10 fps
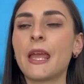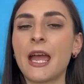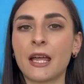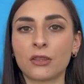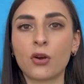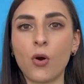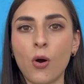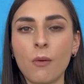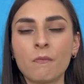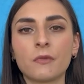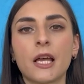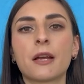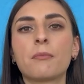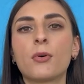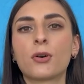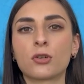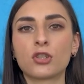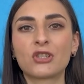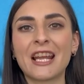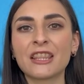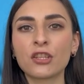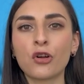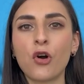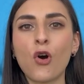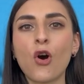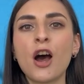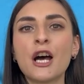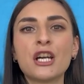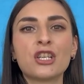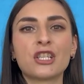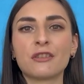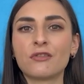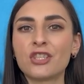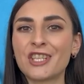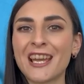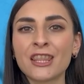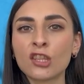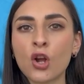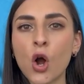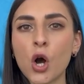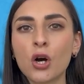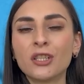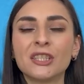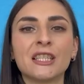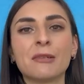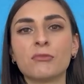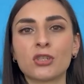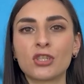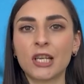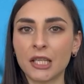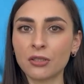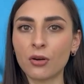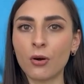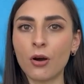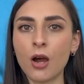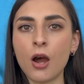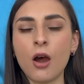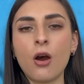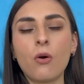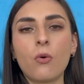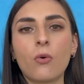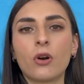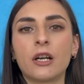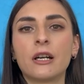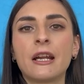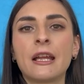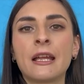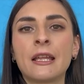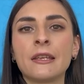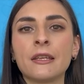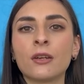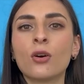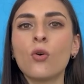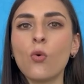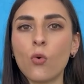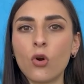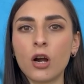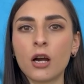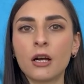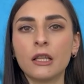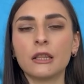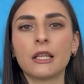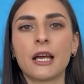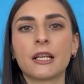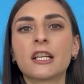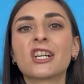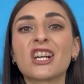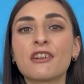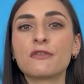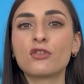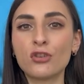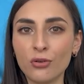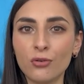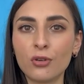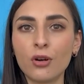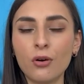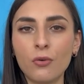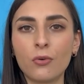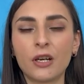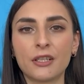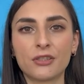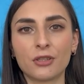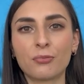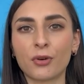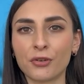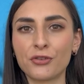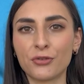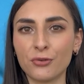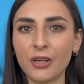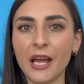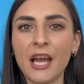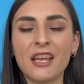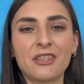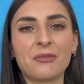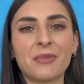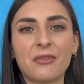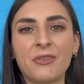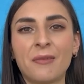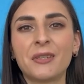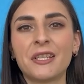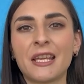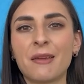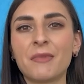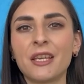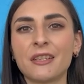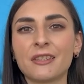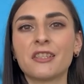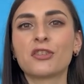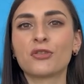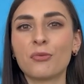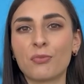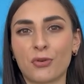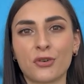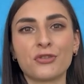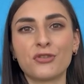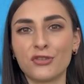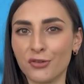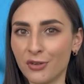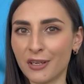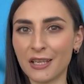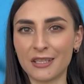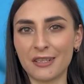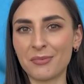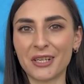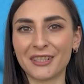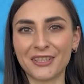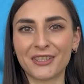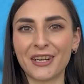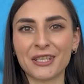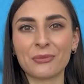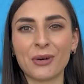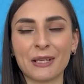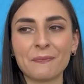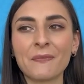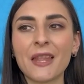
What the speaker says: enko, like Poroshenko, Shevchenko, Timoshenko, or ending uk, like Kravchuk or Sopronchuk. So my family name is Sopronchuk, a typical Ukrainian one.